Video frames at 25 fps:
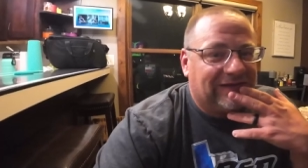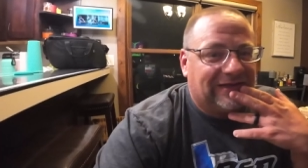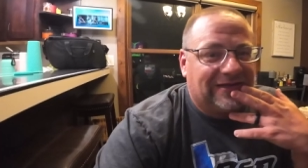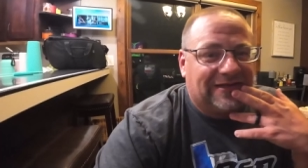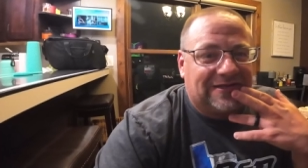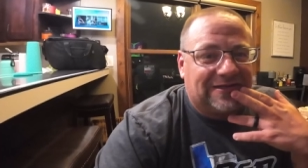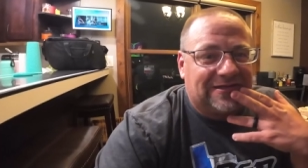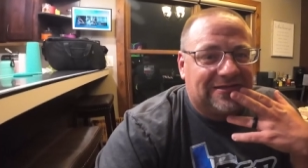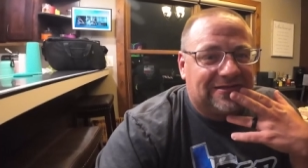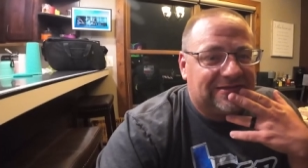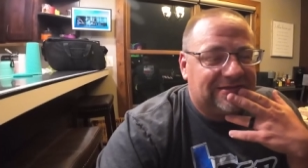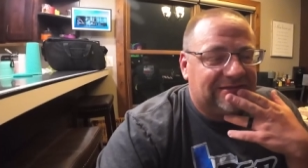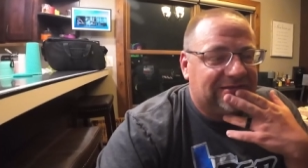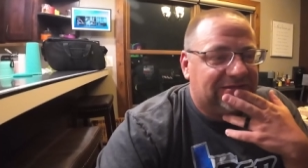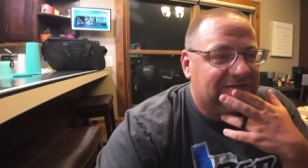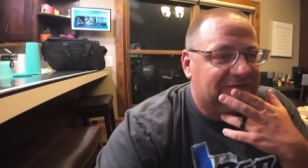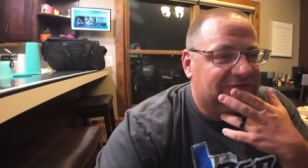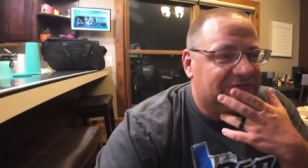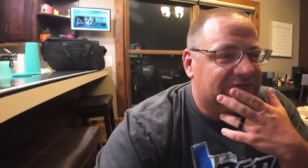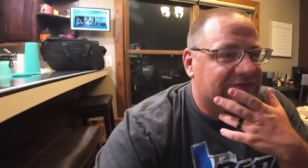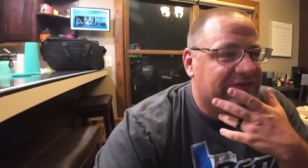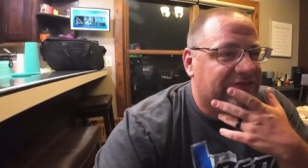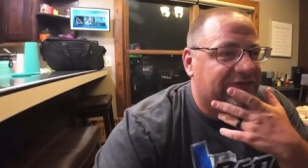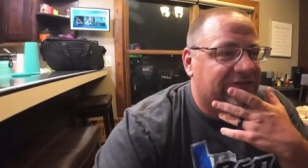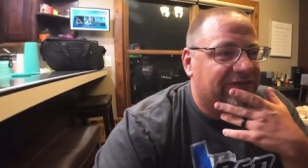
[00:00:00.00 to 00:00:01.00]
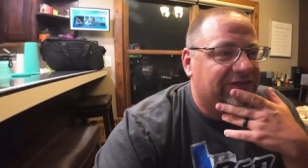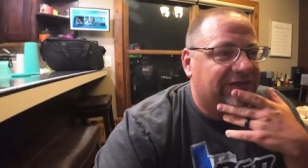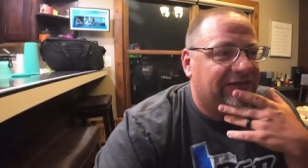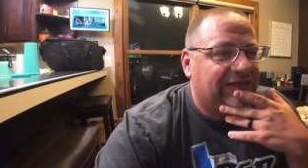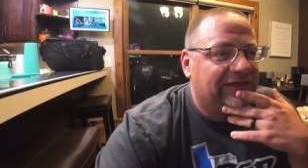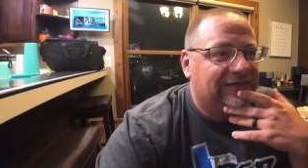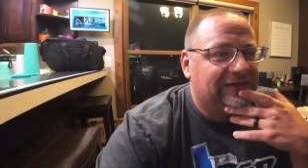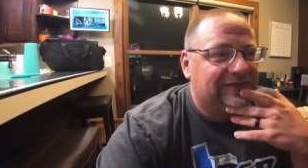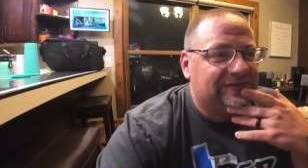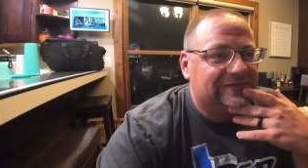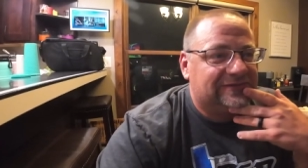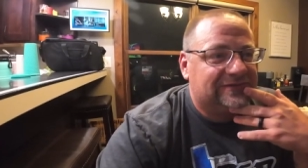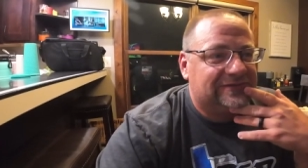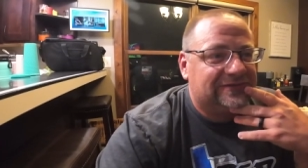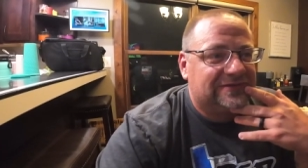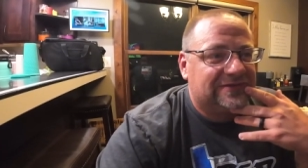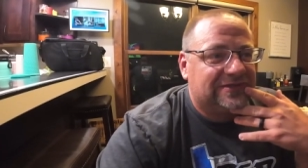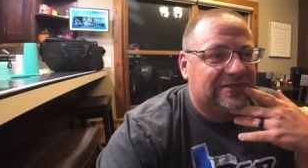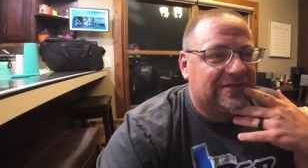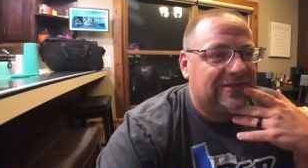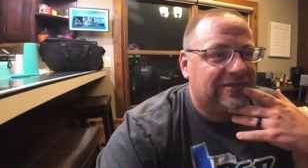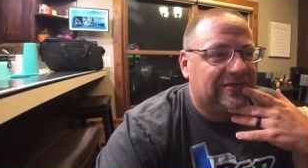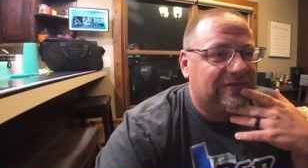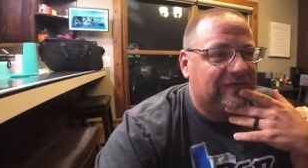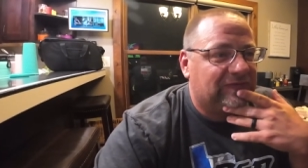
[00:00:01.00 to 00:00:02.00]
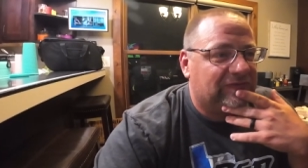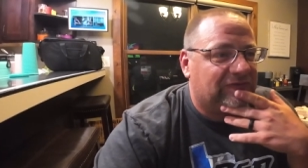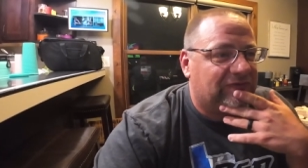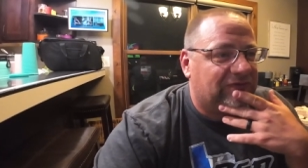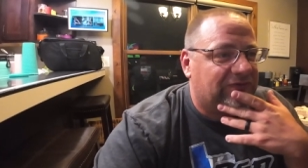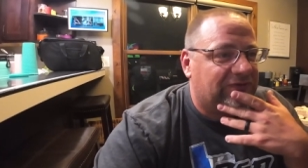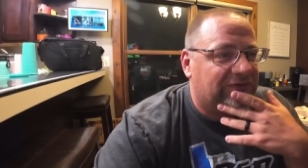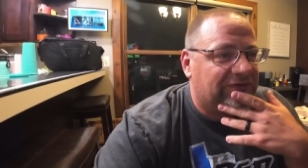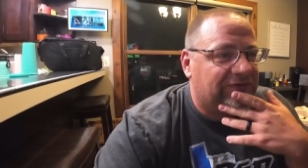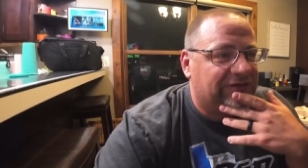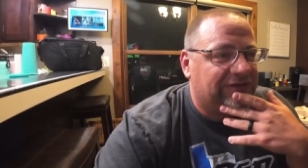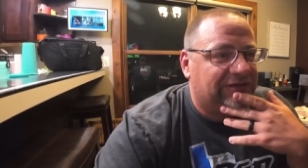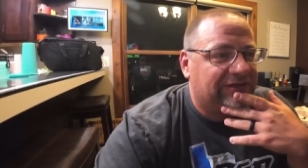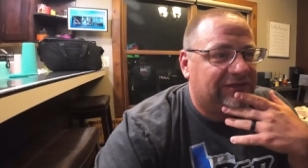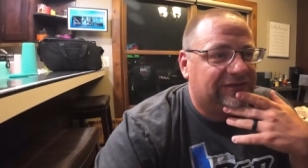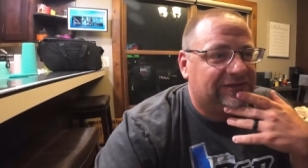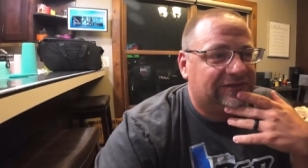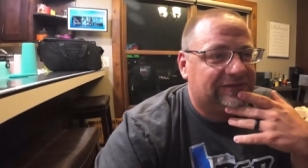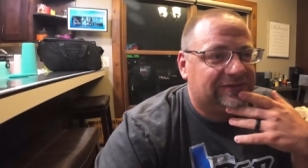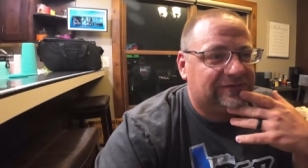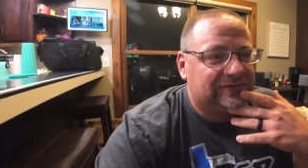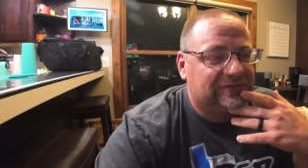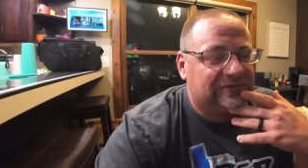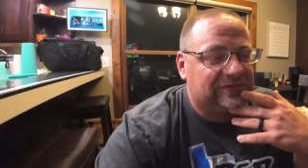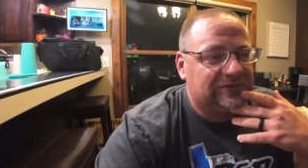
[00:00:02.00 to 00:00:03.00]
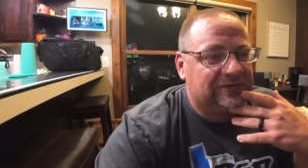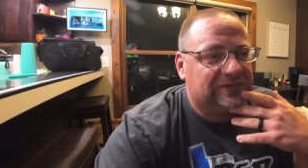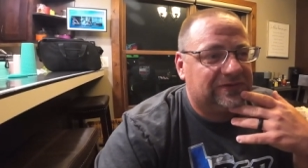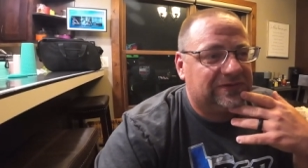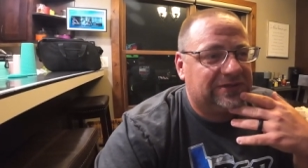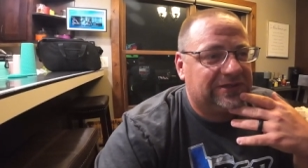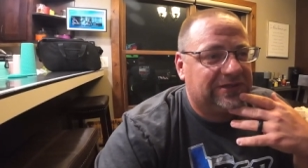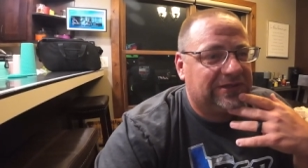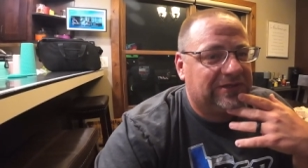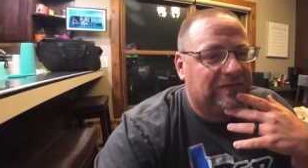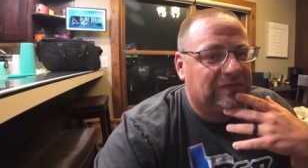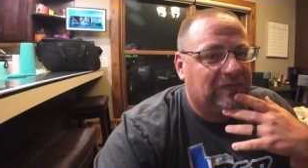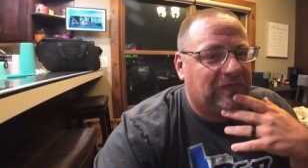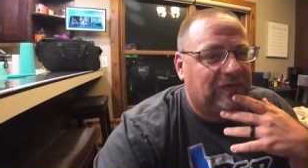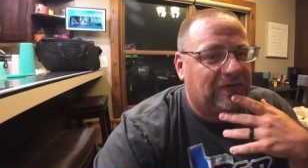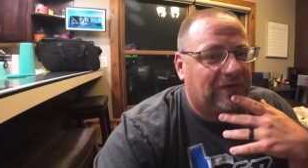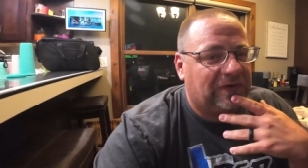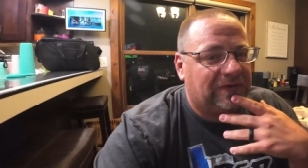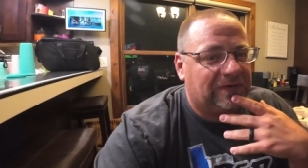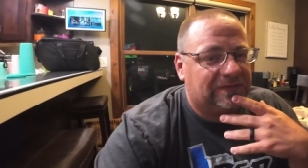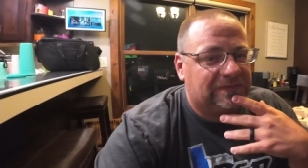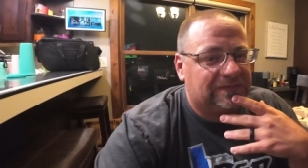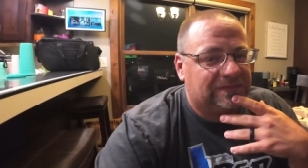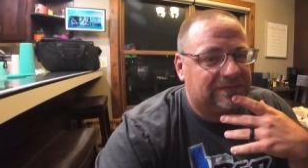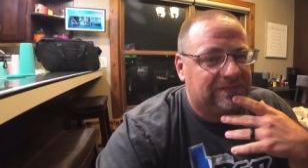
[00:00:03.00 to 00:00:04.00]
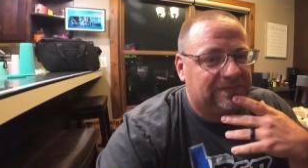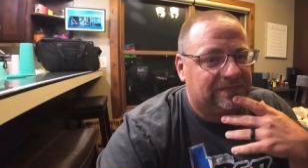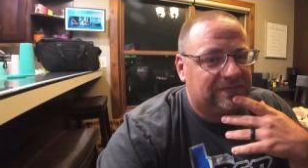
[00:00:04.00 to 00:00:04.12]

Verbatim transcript: uh, it was a good day, and we'll uh, we'll do it again tomorrow.